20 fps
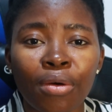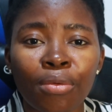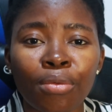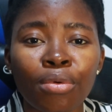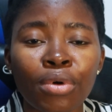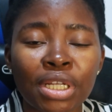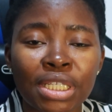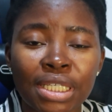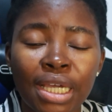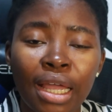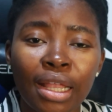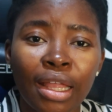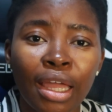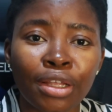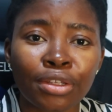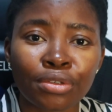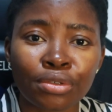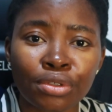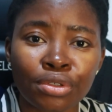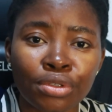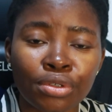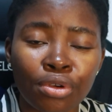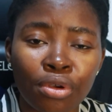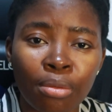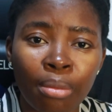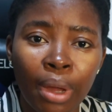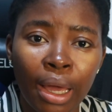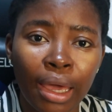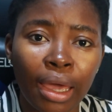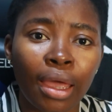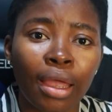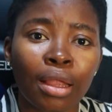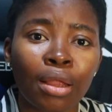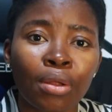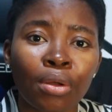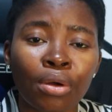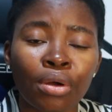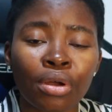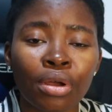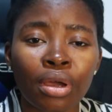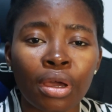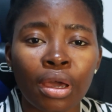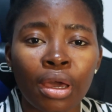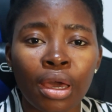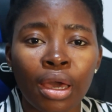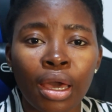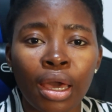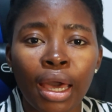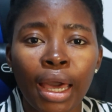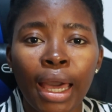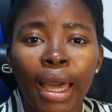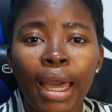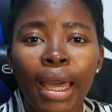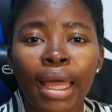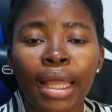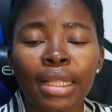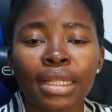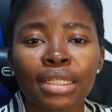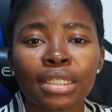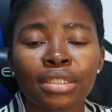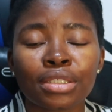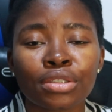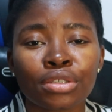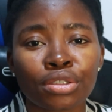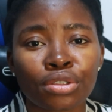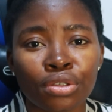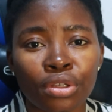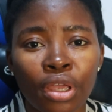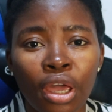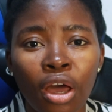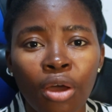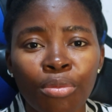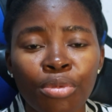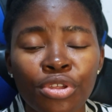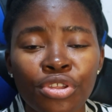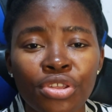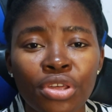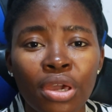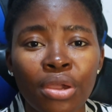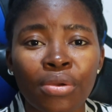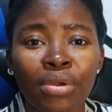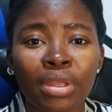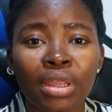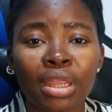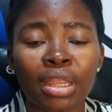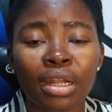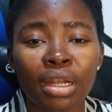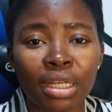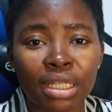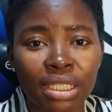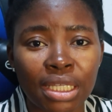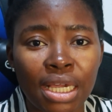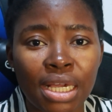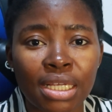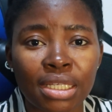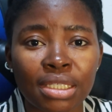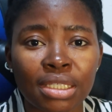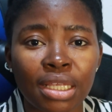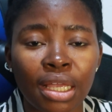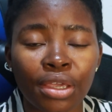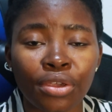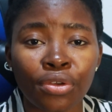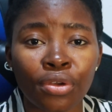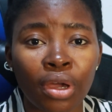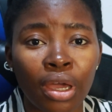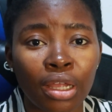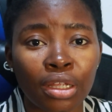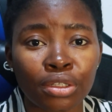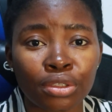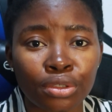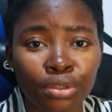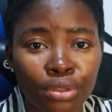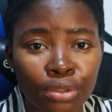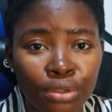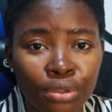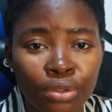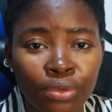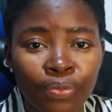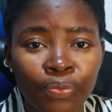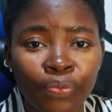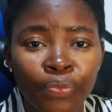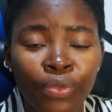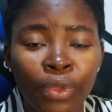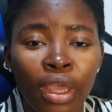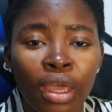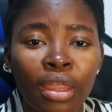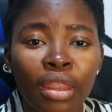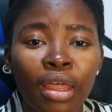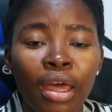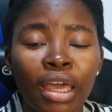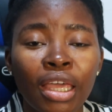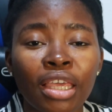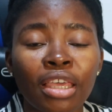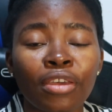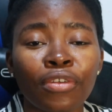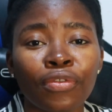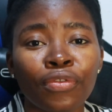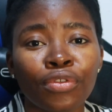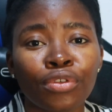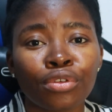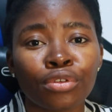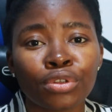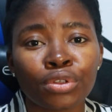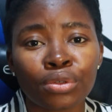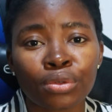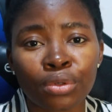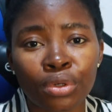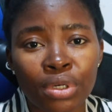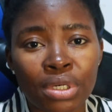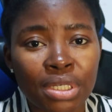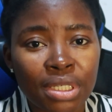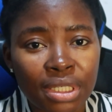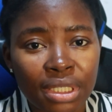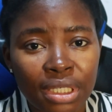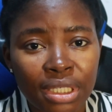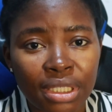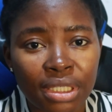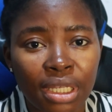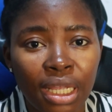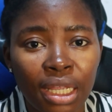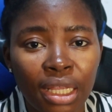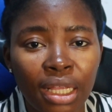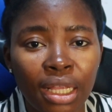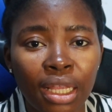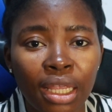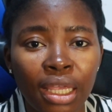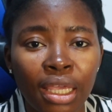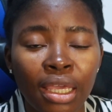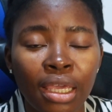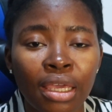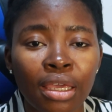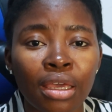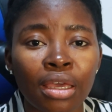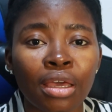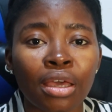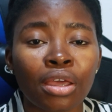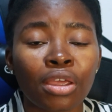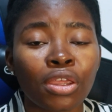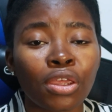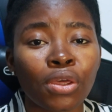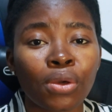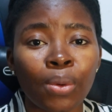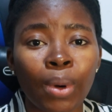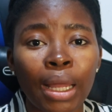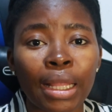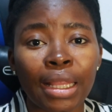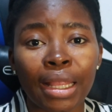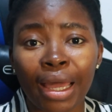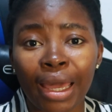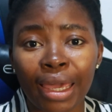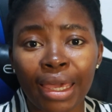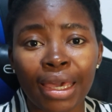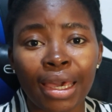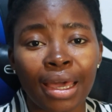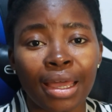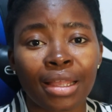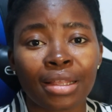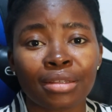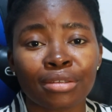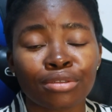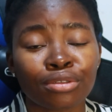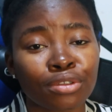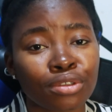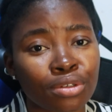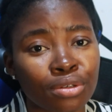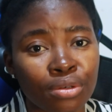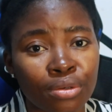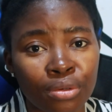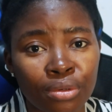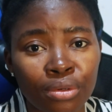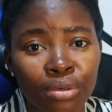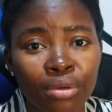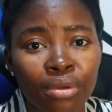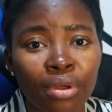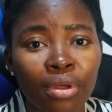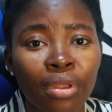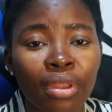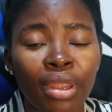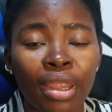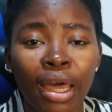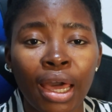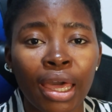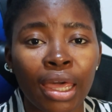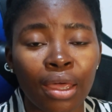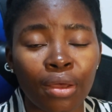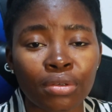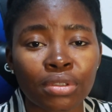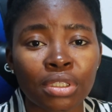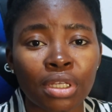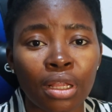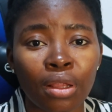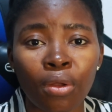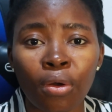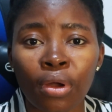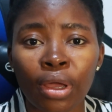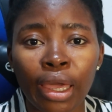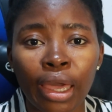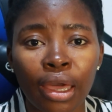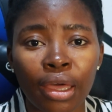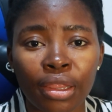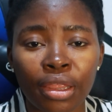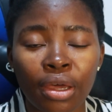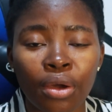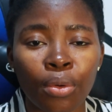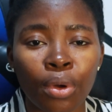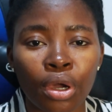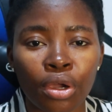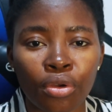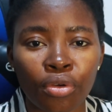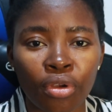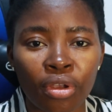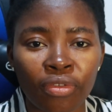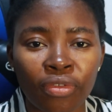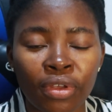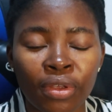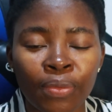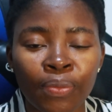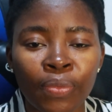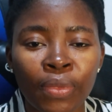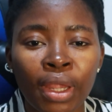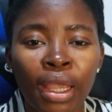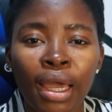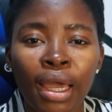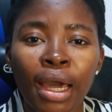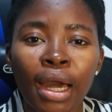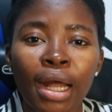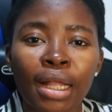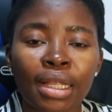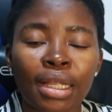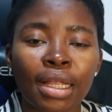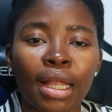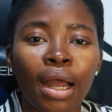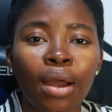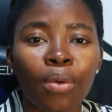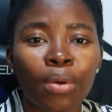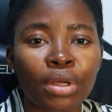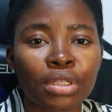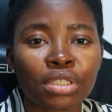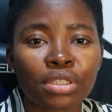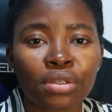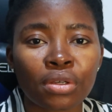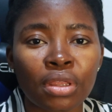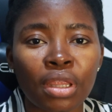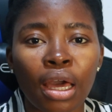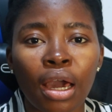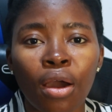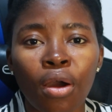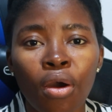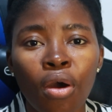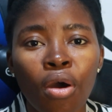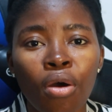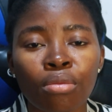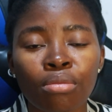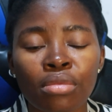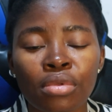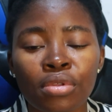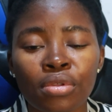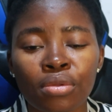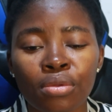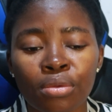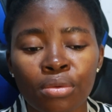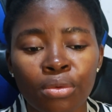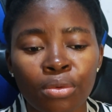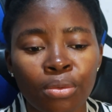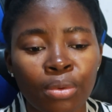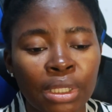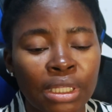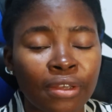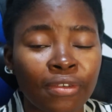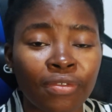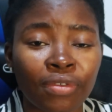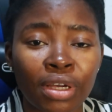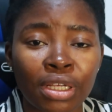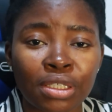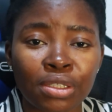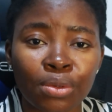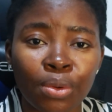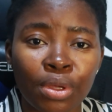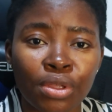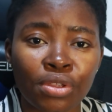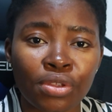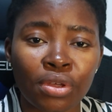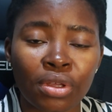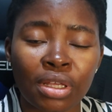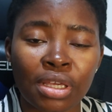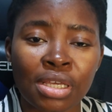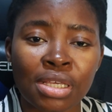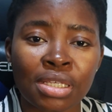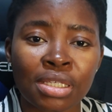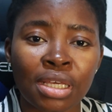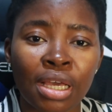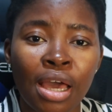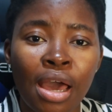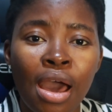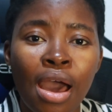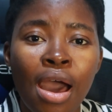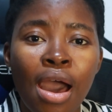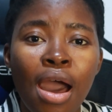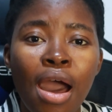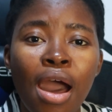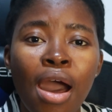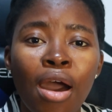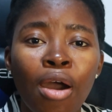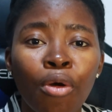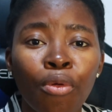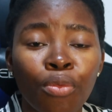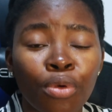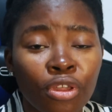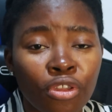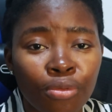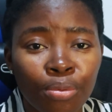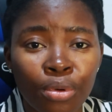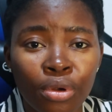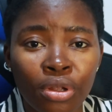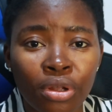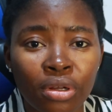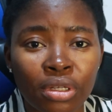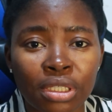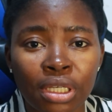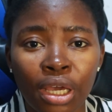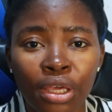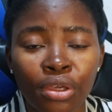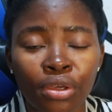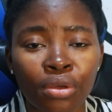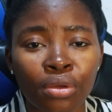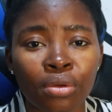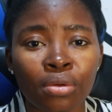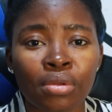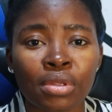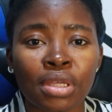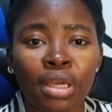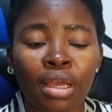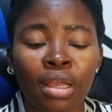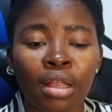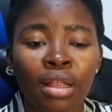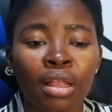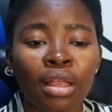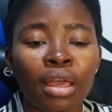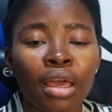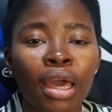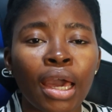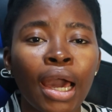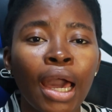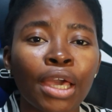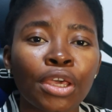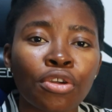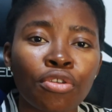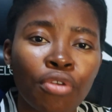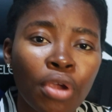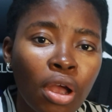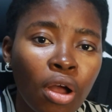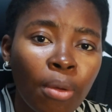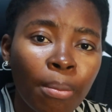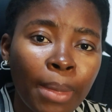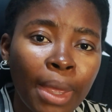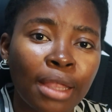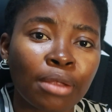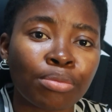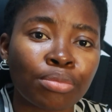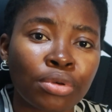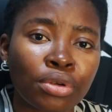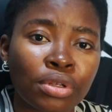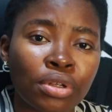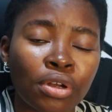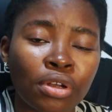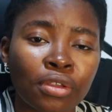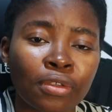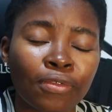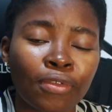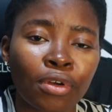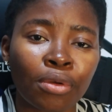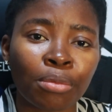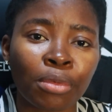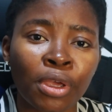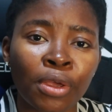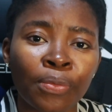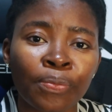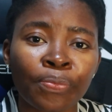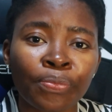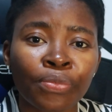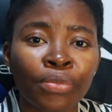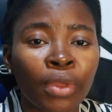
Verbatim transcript: what can I do to grow my hair long and today I'll be sharing three things that you can do that if you do consistently you and I can grow that healthy long hair that we're craving another question that comes with the first question is um, which product are you using can you recommend product for me